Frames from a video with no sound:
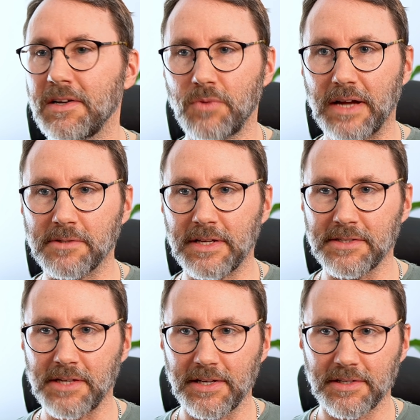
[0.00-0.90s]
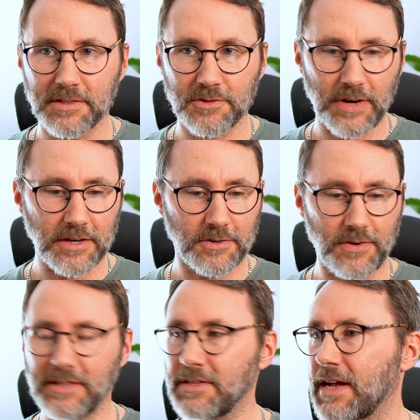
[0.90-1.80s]
Right, so let's try
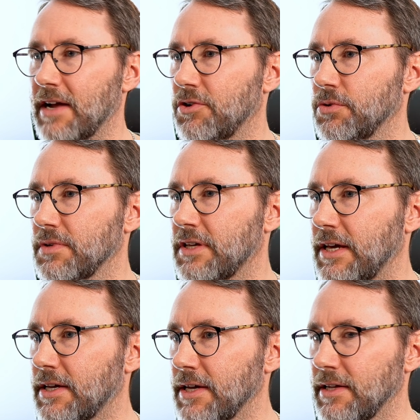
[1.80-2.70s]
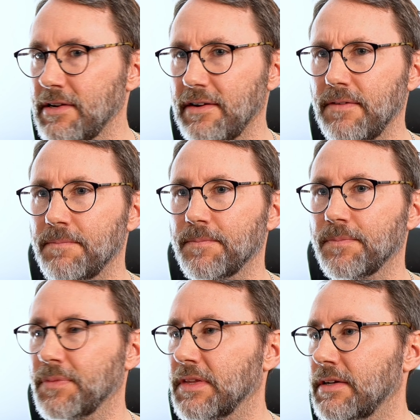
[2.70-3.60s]
creating our own kick again here.
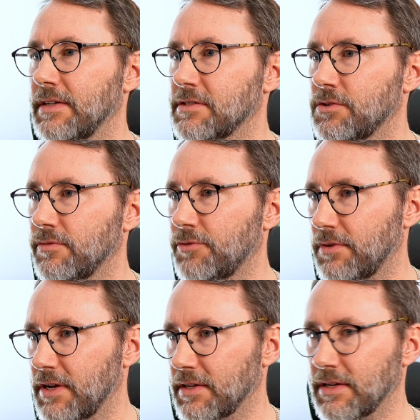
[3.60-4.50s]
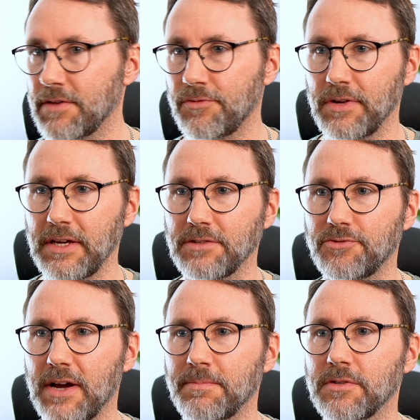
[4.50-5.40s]
Let's go for the kick 3
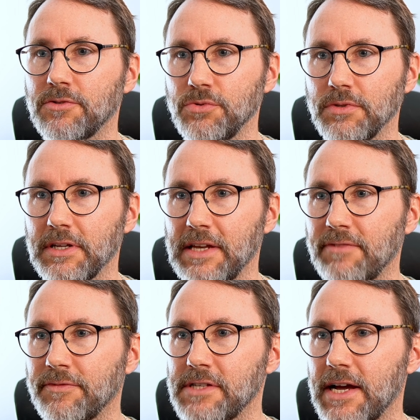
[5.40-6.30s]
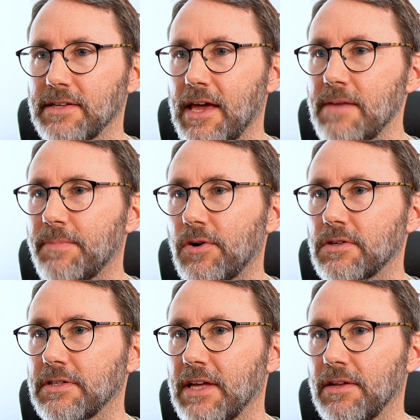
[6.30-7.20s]
interrupt to the left side, the A
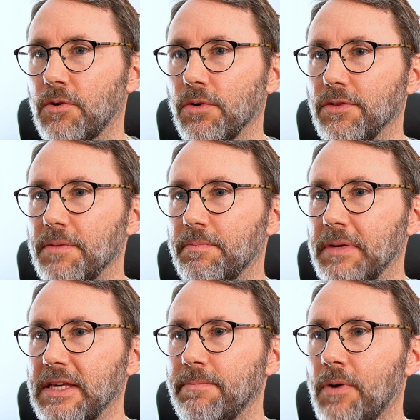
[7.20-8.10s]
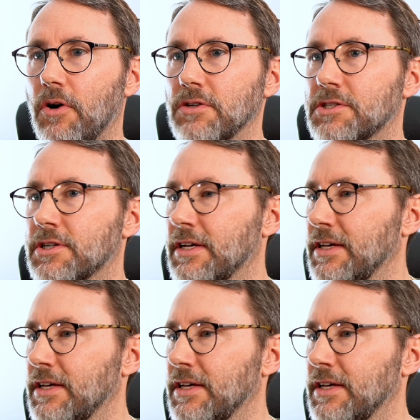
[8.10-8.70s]
part, and then on the B part.